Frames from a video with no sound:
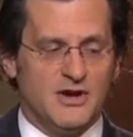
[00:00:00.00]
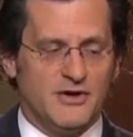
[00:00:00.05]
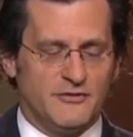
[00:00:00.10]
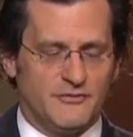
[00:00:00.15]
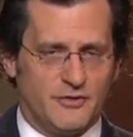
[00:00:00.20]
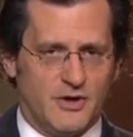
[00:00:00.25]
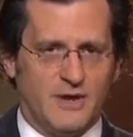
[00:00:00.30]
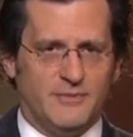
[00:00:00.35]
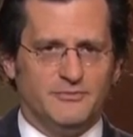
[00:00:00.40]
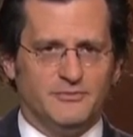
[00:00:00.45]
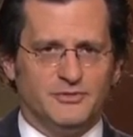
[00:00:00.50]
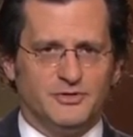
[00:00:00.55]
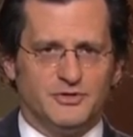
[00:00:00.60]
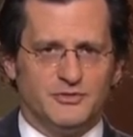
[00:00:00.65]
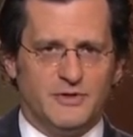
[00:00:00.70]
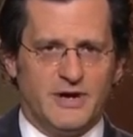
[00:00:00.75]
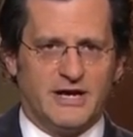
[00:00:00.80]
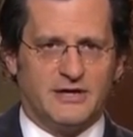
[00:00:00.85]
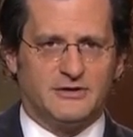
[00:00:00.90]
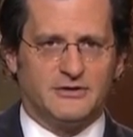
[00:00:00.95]
From
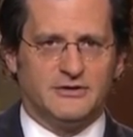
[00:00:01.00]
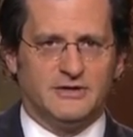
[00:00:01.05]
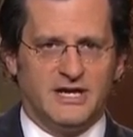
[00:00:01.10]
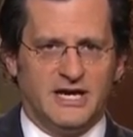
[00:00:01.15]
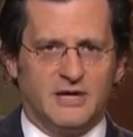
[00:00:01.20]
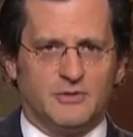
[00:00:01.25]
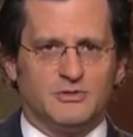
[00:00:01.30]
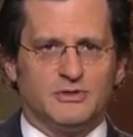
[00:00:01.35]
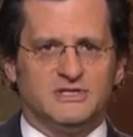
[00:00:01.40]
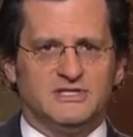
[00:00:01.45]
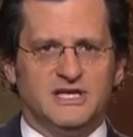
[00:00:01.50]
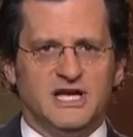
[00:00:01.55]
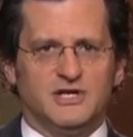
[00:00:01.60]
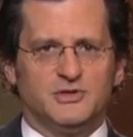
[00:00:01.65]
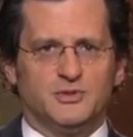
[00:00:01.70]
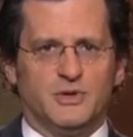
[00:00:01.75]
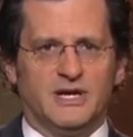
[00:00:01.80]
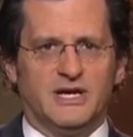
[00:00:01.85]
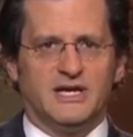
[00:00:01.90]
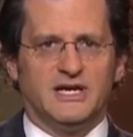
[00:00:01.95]
director Edward
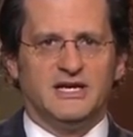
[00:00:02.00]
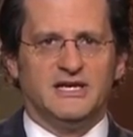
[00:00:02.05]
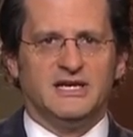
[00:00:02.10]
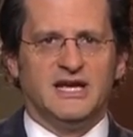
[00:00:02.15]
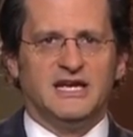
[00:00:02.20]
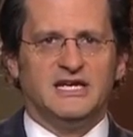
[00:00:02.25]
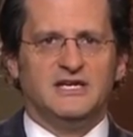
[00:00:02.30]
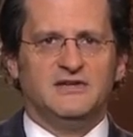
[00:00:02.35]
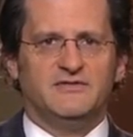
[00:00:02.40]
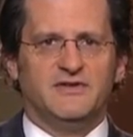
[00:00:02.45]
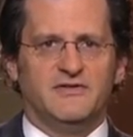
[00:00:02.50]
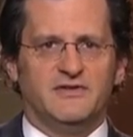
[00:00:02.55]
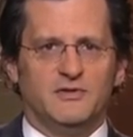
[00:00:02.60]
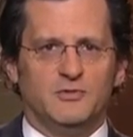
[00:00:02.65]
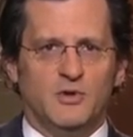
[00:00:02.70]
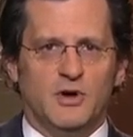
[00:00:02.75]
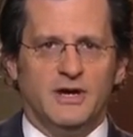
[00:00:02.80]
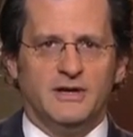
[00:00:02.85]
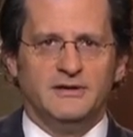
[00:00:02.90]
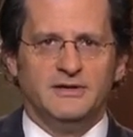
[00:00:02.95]
Sedgwick in
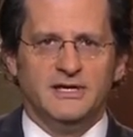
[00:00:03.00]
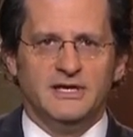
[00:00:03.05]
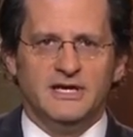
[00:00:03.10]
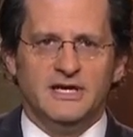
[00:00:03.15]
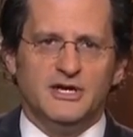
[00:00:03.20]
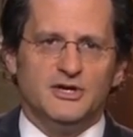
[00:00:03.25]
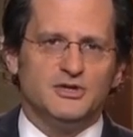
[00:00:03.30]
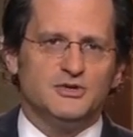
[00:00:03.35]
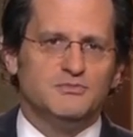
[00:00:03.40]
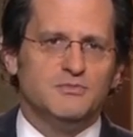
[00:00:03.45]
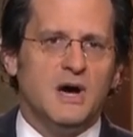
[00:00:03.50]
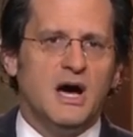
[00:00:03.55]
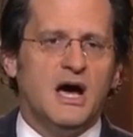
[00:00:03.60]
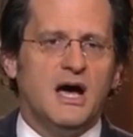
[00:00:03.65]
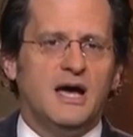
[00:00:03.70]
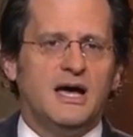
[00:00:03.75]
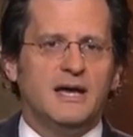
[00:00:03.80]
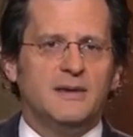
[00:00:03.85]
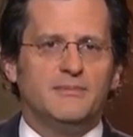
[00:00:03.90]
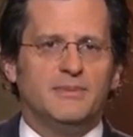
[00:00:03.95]
1951, here's
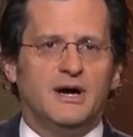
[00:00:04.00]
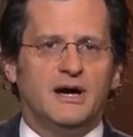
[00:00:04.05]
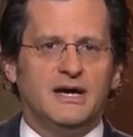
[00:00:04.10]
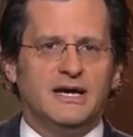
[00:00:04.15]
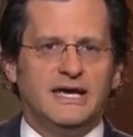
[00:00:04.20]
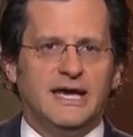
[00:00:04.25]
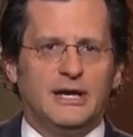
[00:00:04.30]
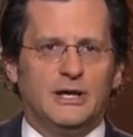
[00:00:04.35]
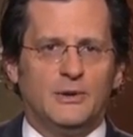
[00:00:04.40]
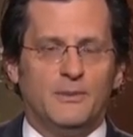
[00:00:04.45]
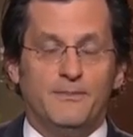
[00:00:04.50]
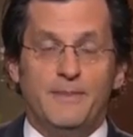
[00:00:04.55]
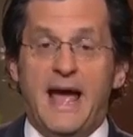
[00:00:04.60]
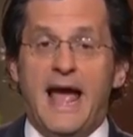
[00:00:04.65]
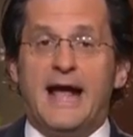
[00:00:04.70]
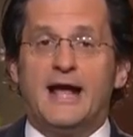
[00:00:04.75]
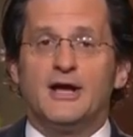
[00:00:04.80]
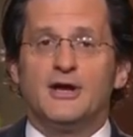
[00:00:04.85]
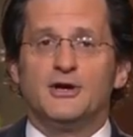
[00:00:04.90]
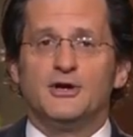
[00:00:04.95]
Ma and Pa Kettle
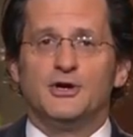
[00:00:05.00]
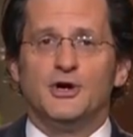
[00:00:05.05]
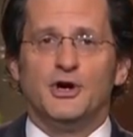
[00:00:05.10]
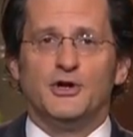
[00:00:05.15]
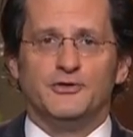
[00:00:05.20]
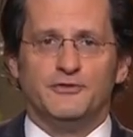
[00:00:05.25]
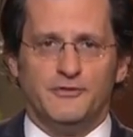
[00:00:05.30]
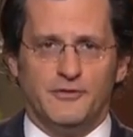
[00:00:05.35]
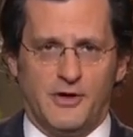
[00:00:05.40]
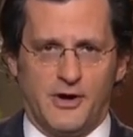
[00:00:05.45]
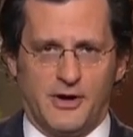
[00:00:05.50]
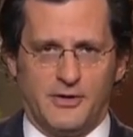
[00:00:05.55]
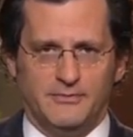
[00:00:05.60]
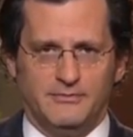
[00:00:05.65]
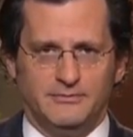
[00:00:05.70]
back on the farm.